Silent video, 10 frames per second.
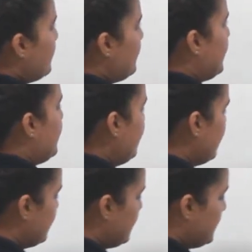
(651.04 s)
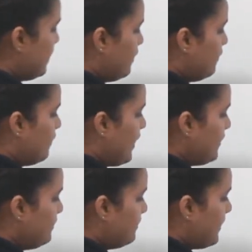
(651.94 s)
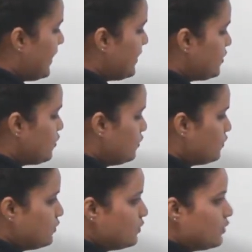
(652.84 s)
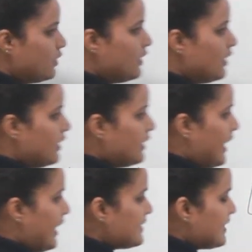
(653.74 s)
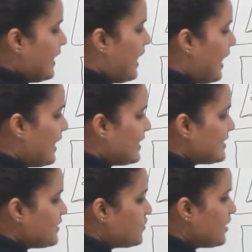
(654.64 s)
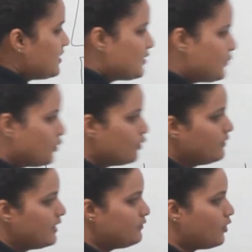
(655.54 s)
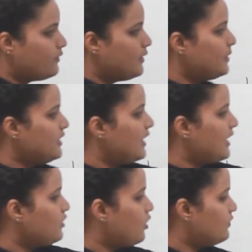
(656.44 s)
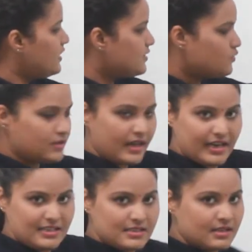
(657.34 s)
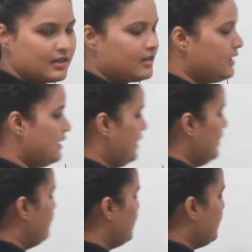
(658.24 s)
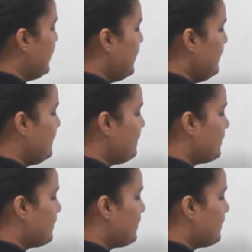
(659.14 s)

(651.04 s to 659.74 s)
be 1 by 2. As I just proved that what will be the length of these two sides? It will be